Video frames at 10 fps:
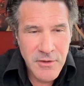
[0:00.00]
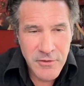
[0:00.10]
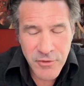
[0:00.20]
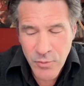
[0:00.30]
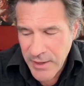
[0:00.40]

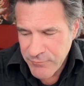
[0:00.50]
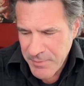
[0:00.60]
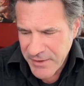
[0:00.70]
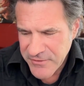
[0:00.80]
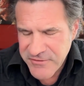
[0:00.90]
You have
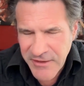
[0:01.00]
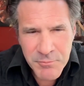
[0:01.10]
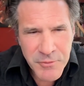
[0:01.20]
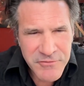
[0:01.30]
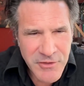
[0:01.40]
about a
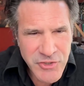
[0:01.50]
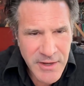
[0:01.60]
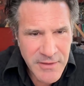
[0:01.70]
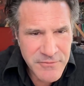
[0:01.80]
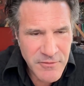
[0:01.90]
7%
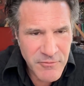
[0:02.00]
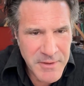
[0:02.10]
chance of